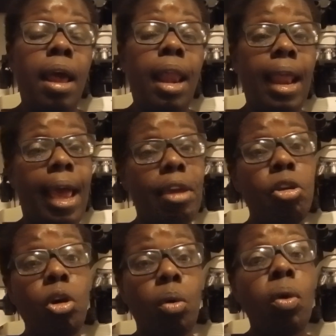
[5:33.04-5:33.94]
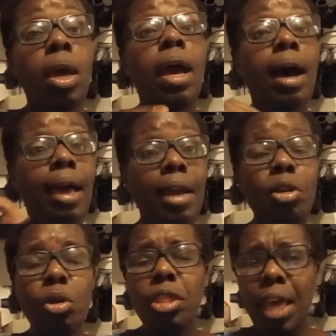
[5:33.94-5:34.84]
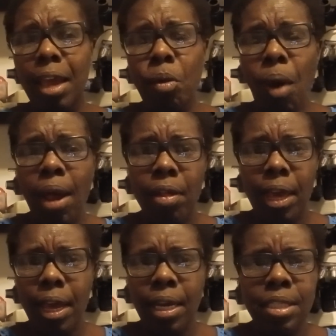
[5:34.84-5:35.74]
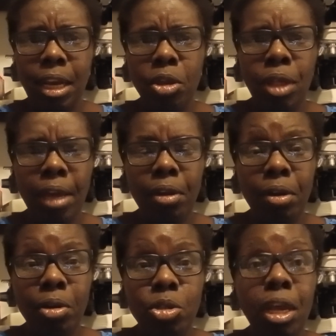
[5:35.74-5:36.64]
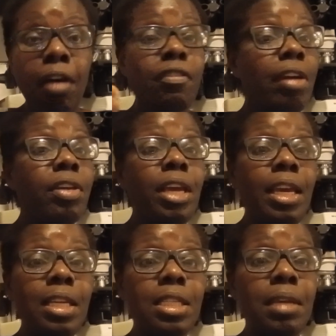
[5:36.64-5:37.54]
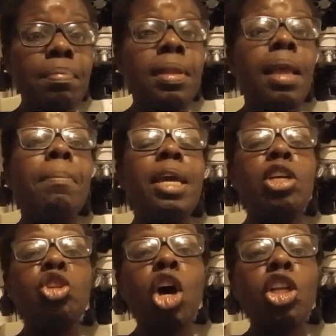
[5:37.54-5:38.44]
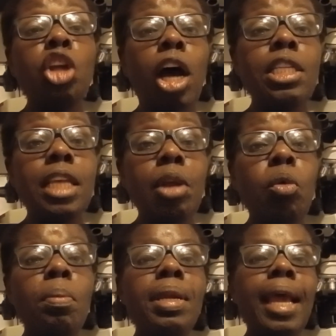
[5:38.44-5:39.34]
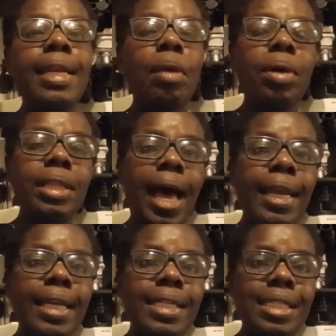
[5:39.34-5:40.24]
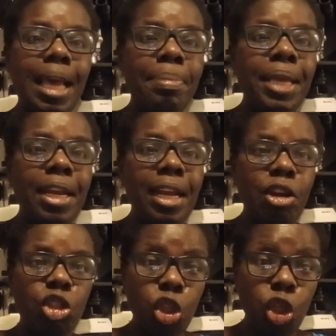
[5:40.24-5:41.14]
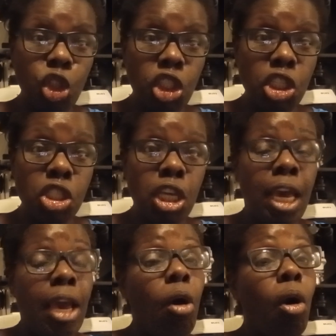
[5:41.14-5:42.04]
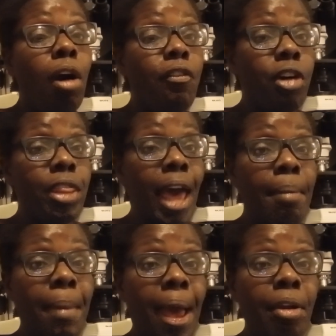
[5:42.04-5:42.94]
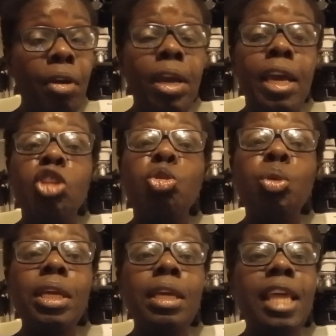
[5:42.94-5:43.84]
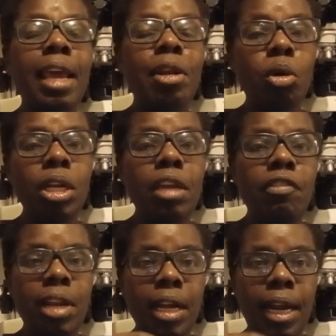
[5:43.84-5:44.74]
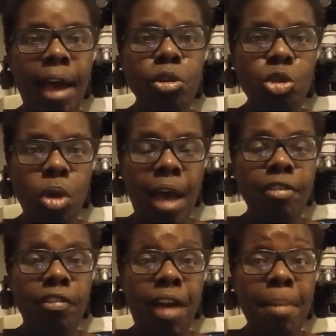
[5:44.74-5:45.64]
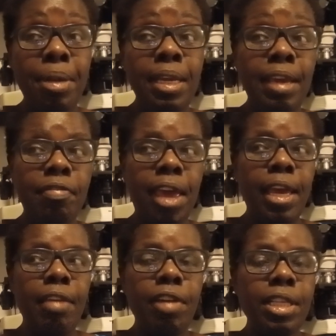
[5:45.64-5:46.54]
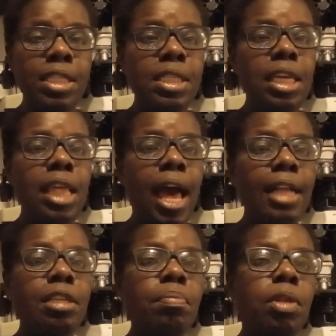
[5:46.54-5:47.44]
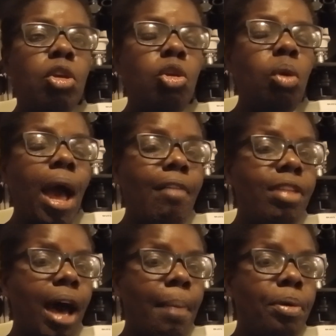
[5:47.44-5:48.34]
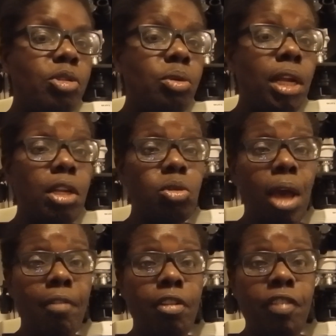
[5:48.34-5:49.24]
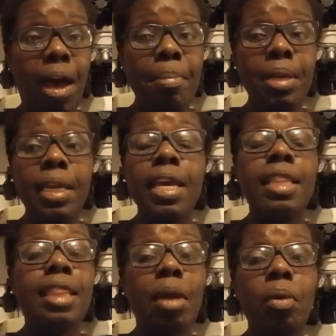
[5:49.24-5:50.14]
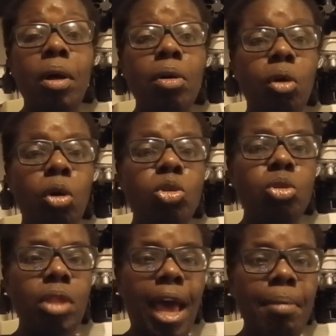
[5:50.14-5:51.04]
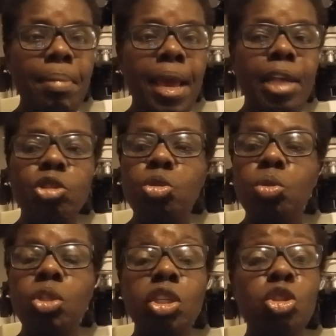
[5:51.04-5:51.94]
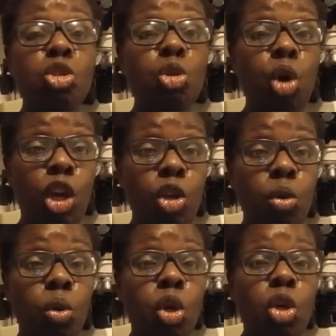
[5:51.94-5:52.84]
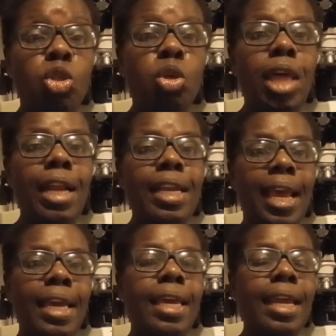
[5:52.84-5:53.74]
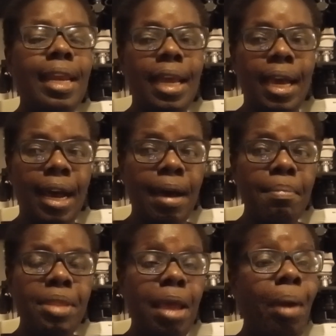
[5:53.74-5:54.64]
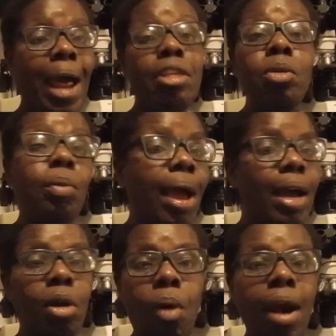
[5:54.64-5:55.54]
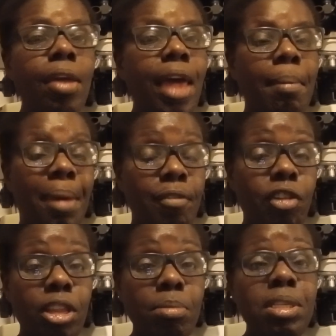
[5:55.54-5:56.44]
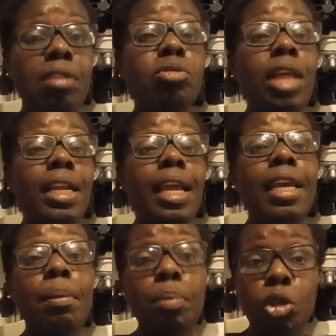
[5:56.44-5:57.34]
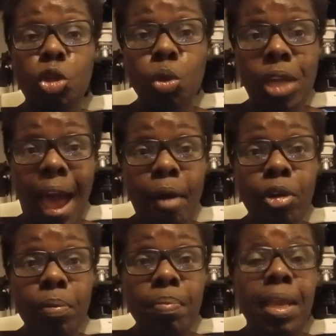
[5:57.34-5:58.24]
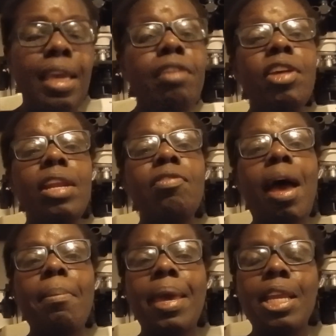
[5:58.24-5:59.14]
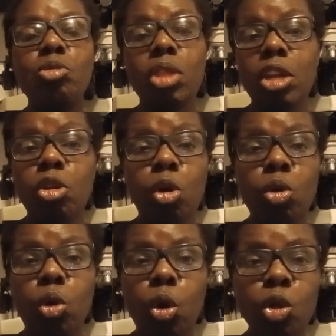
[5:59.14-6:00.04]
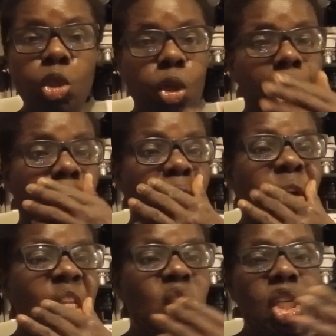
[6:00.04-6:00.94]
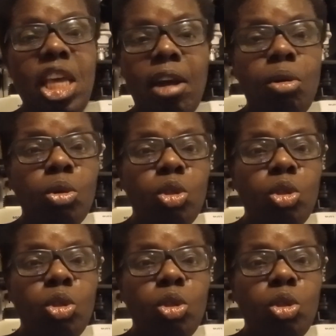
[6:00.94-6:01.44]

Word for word: like, you know, and you think, why are they going to tell you that you're going to hell? Very easy. Because you're a dark skinned woman that they will not accept in their churches. Or for that matter, to they don't even allow you to have a family. If they even see that, you have the opportunity to have a family, they will go to that man to destroy you so that they can, um, they rather acquire that man for themselves so that they can put you down. Even if that man is within your own culture, you're not going to their culture.